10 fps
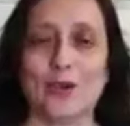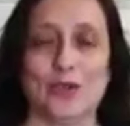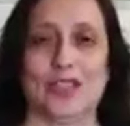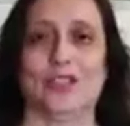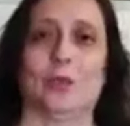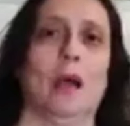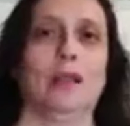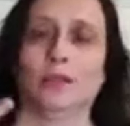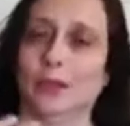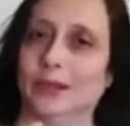uski
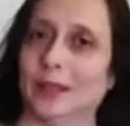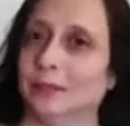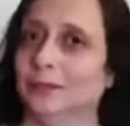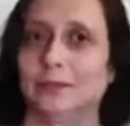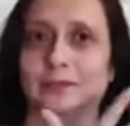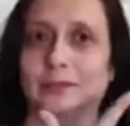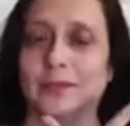zuban to itam